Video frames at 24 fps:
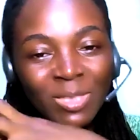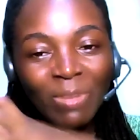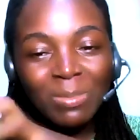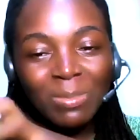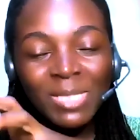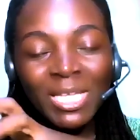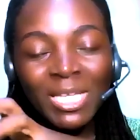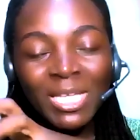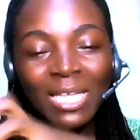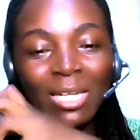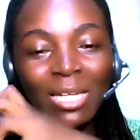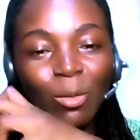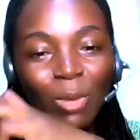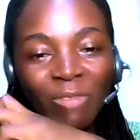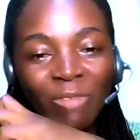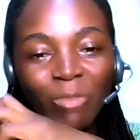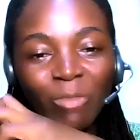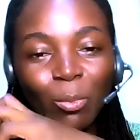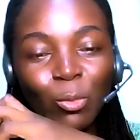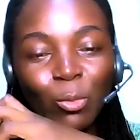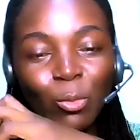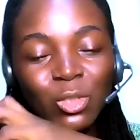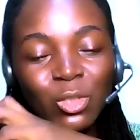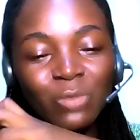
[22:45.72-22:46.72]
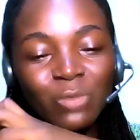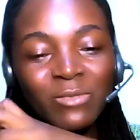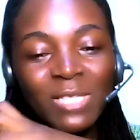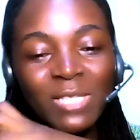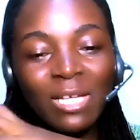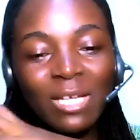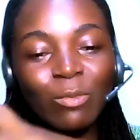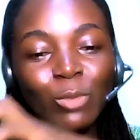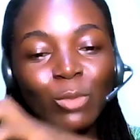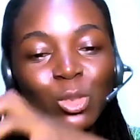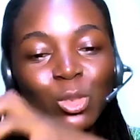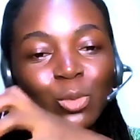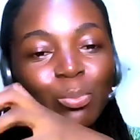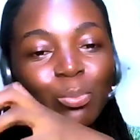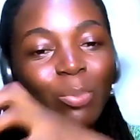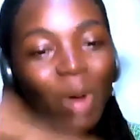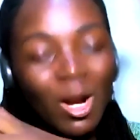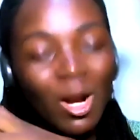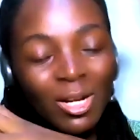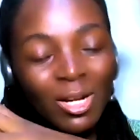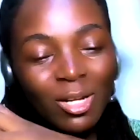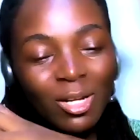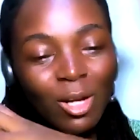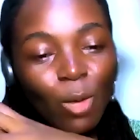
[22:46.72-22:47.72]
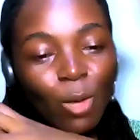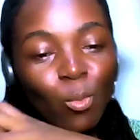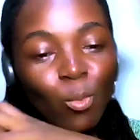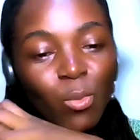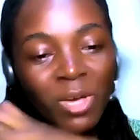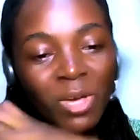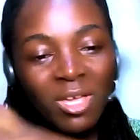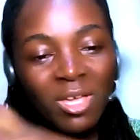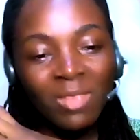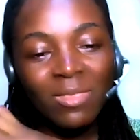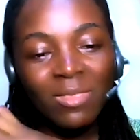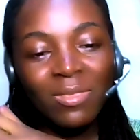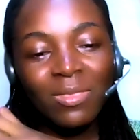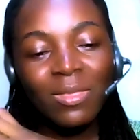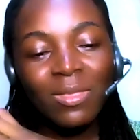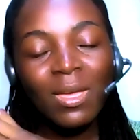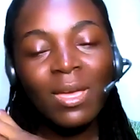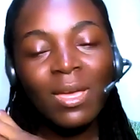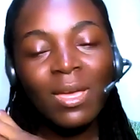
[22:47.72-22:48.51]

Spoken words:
if I'm taking away from what you said, we should partner with